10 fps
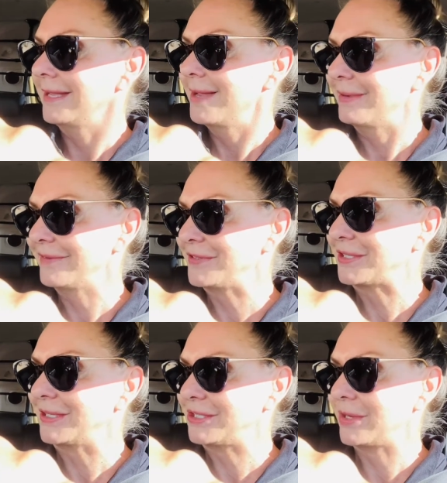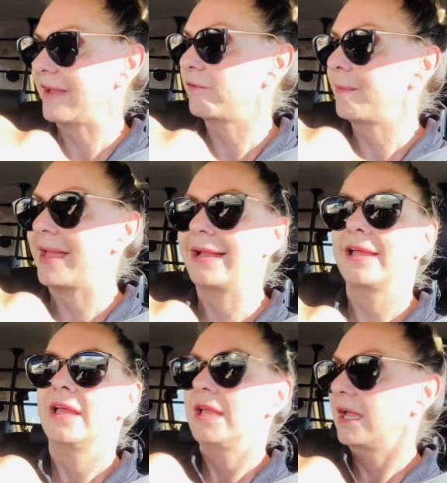But it was good to have her back,
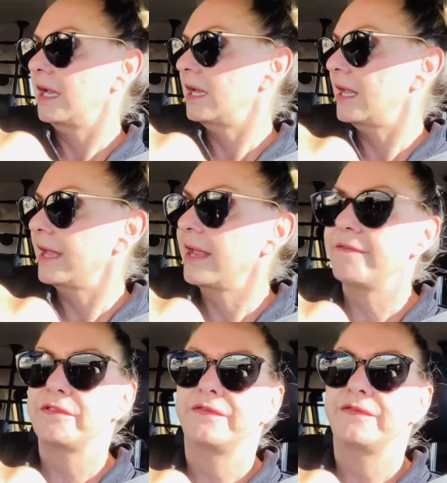and I have a